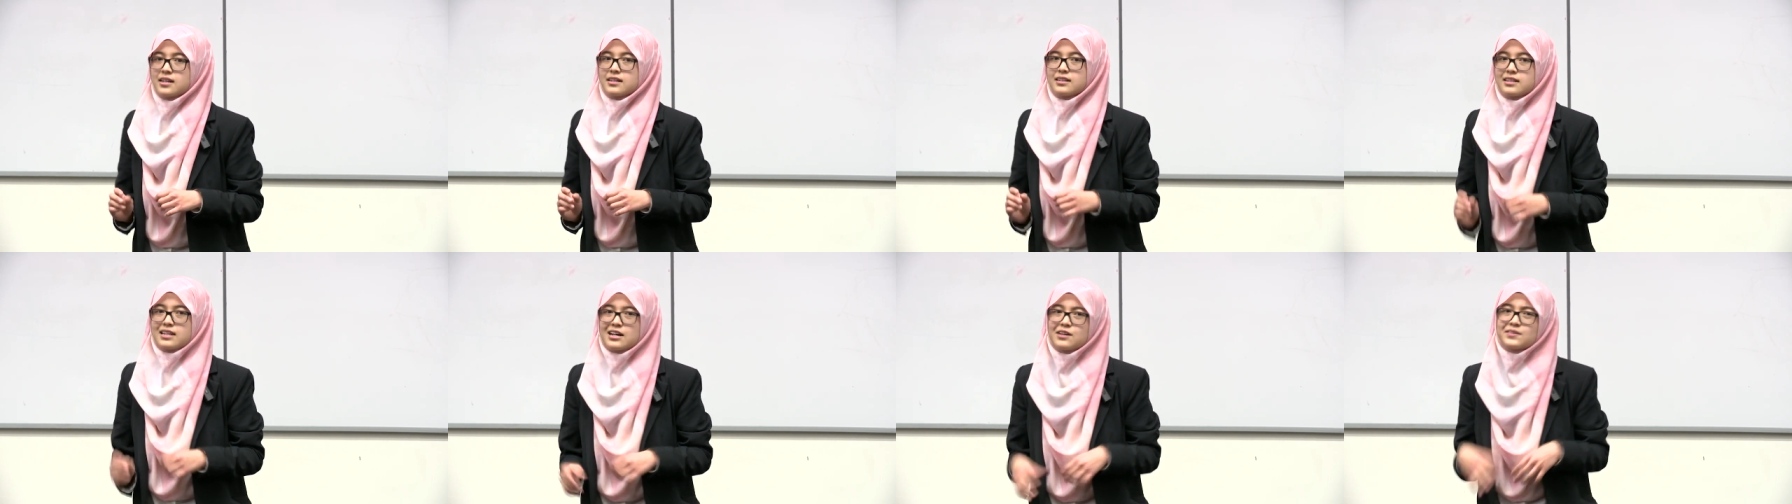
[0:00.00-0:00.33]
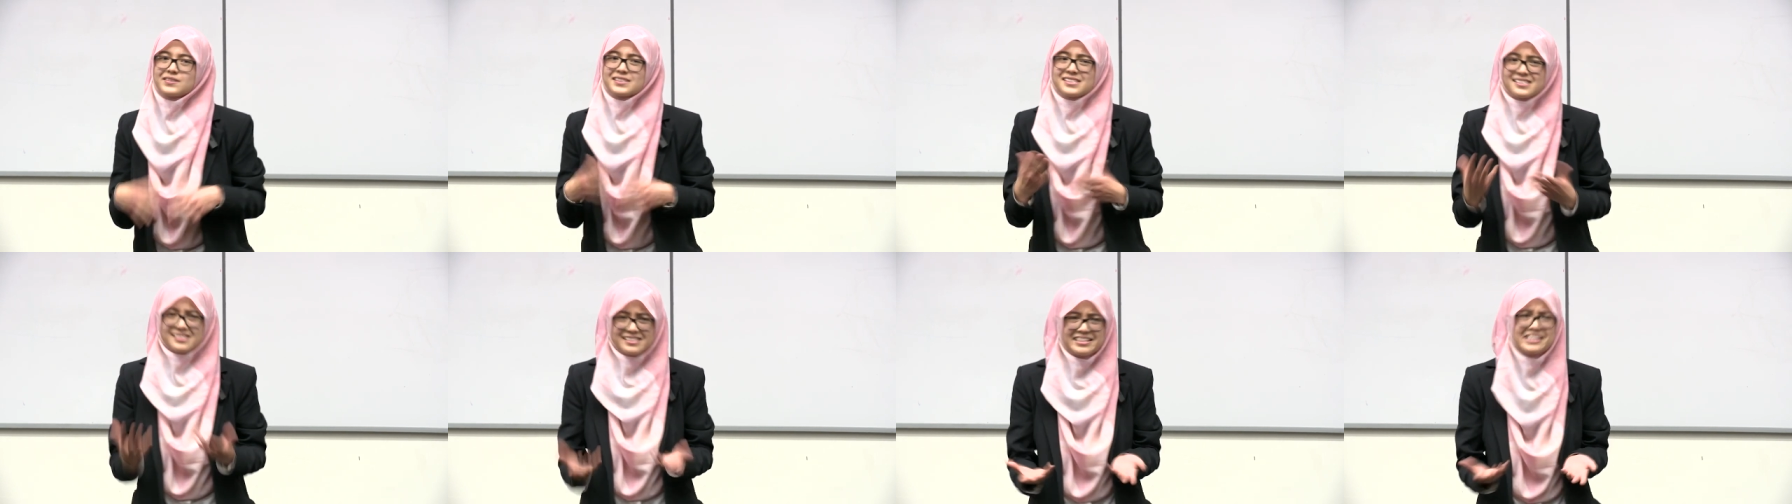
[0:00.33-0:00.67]
Now,
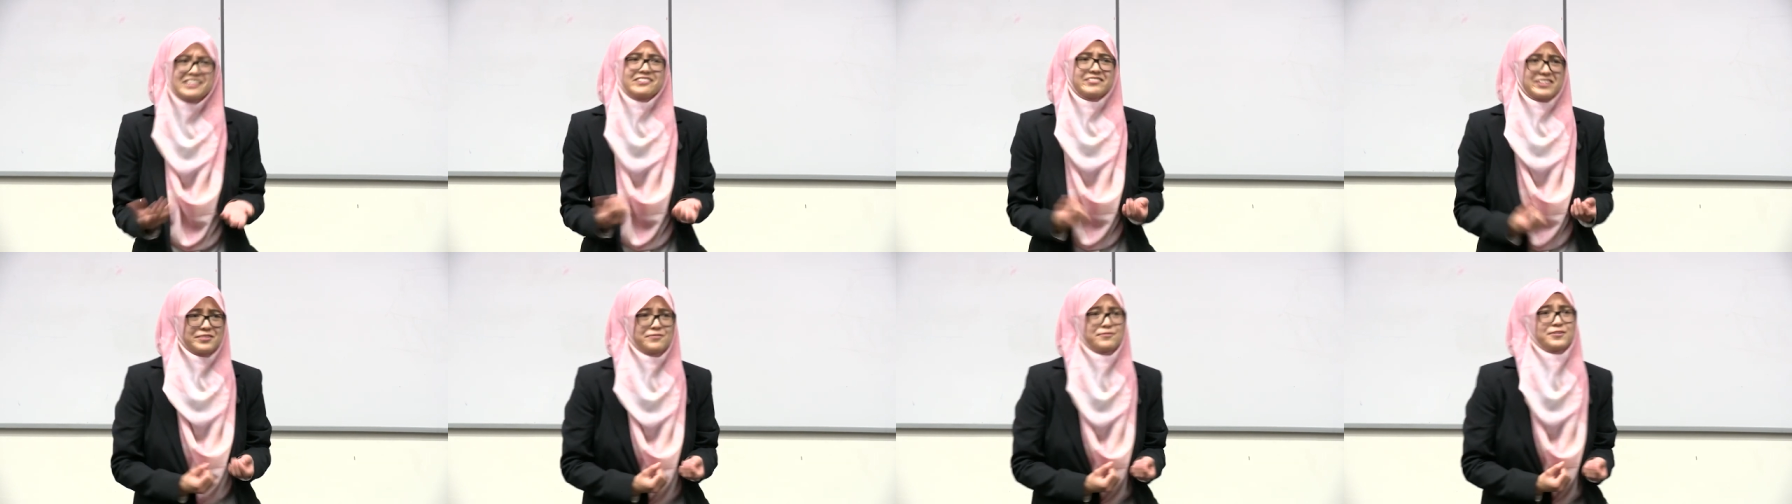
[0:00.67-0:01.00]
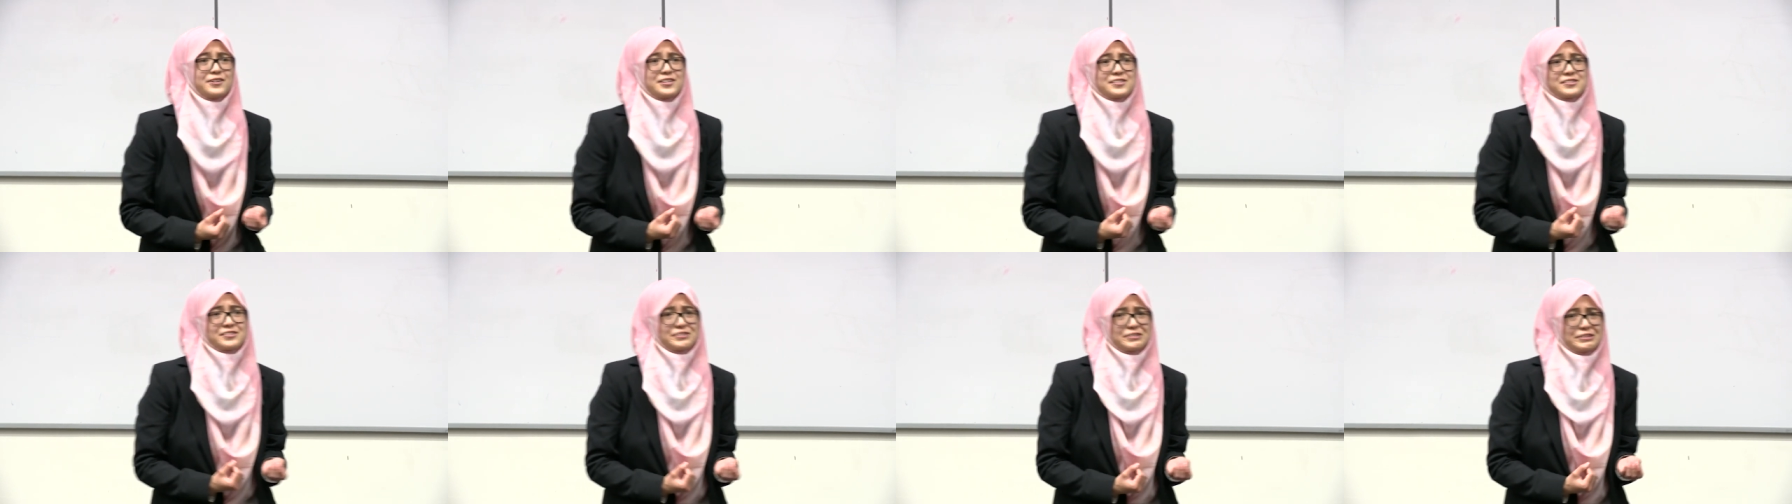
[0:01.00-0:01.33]
in
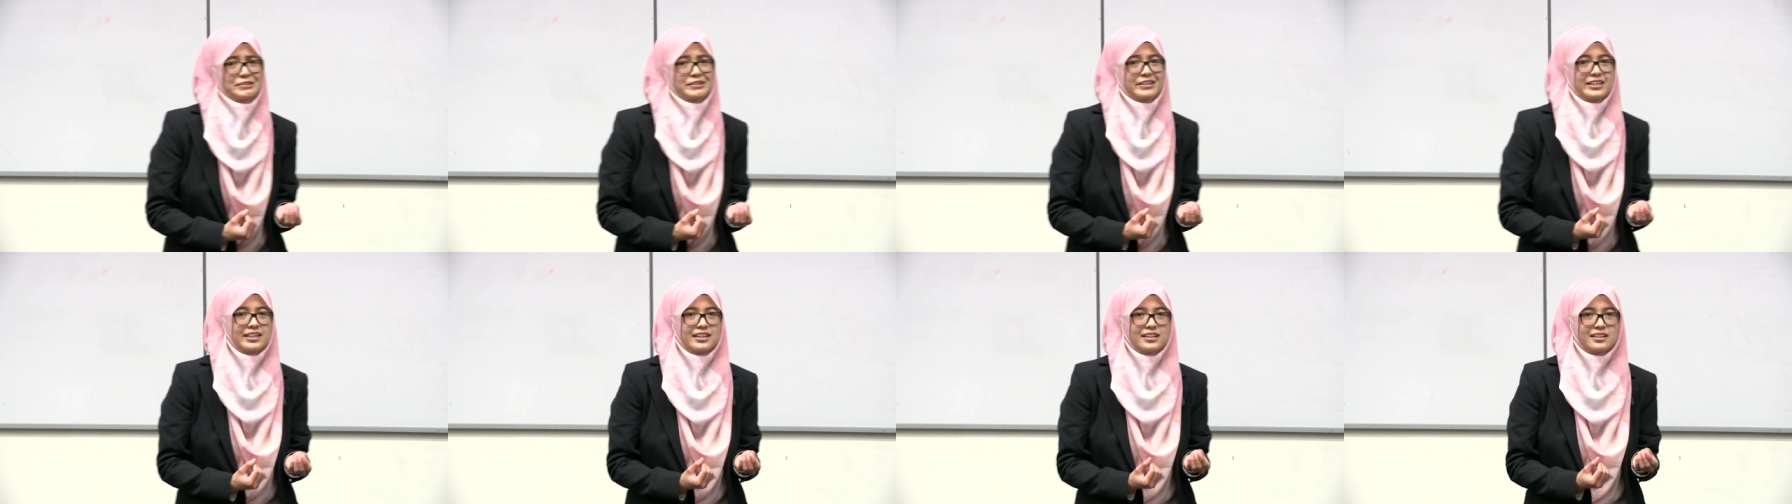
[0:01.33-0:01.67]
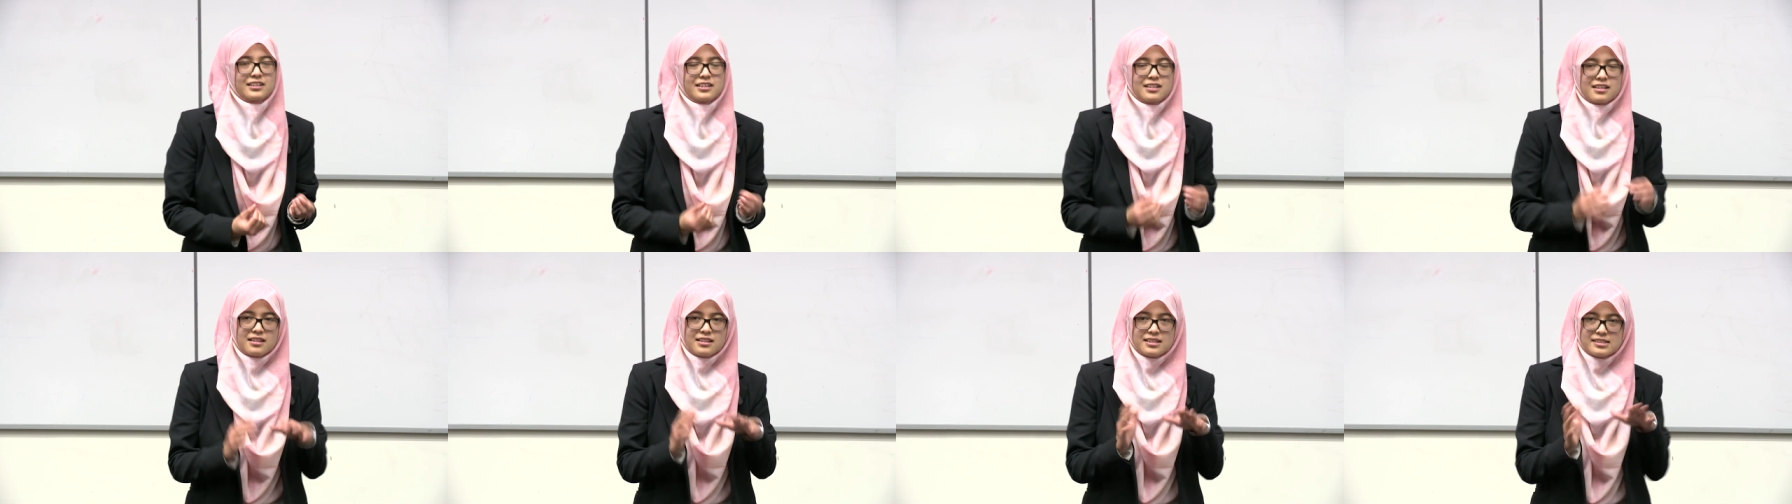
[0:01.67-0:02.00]
steel-reinforced concrete,
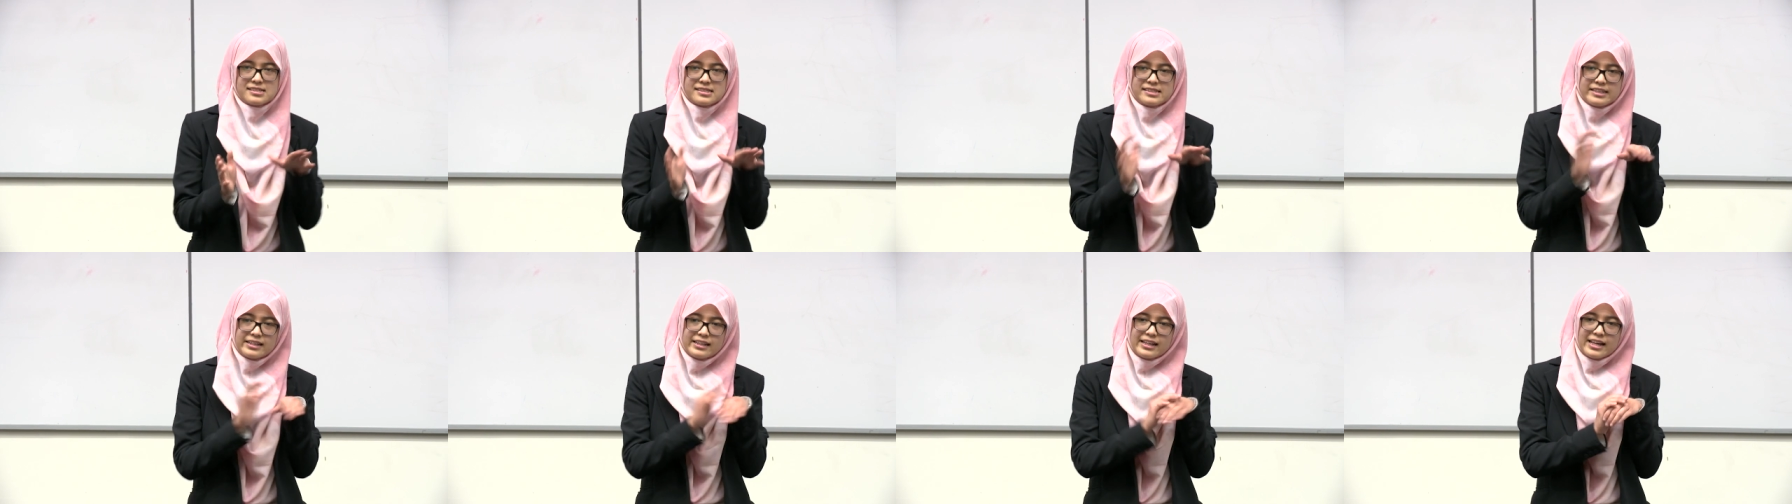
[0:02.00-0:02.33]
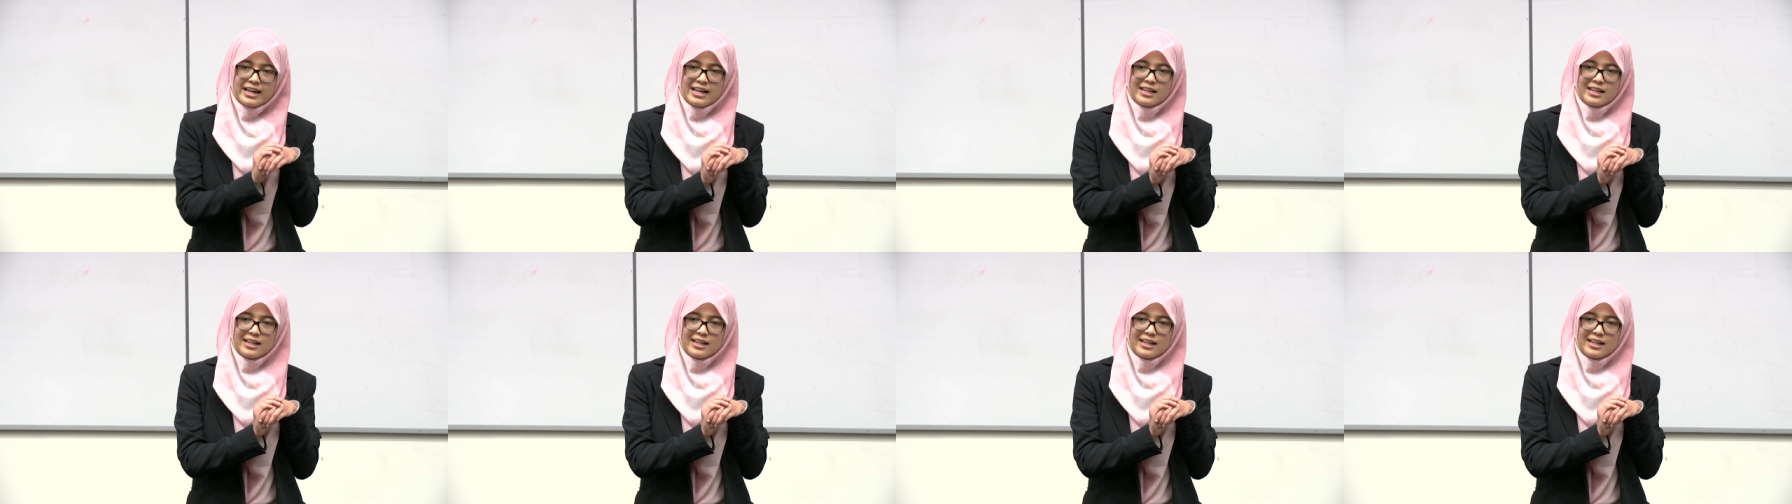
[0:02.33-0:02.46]
the steel